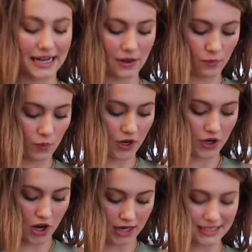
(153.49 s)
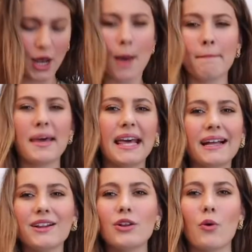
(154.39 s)
and it would not
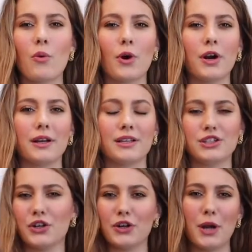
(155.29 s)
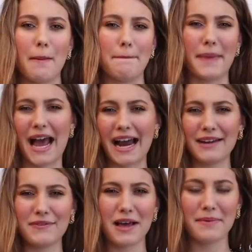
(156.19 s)
pill or turn bad,
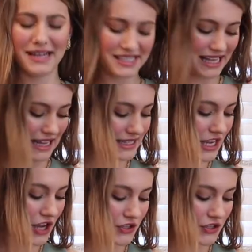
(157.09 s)
if that makes sense.